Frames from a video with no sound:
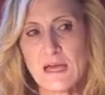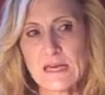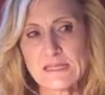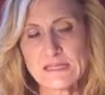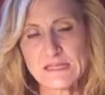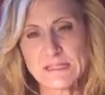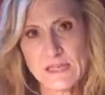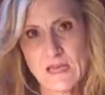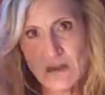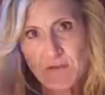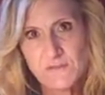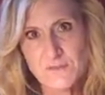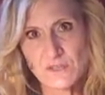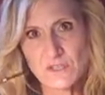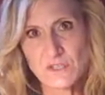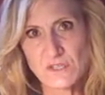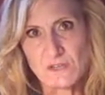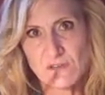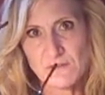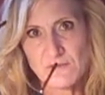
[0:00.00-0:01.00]

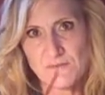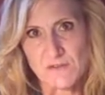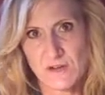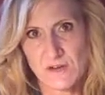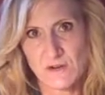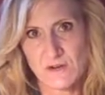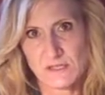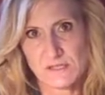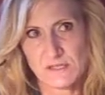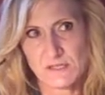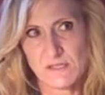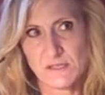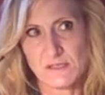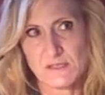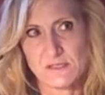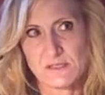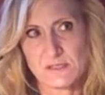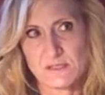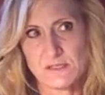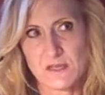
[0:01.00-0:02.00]
esophageal
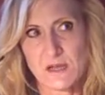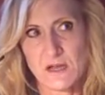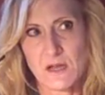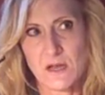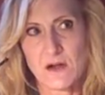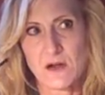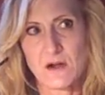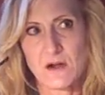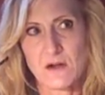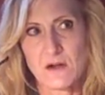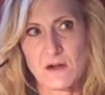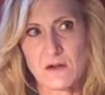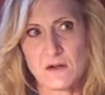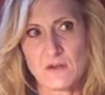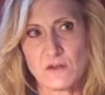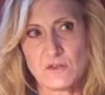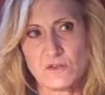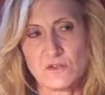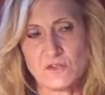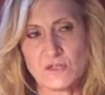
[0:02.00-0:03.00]
varices are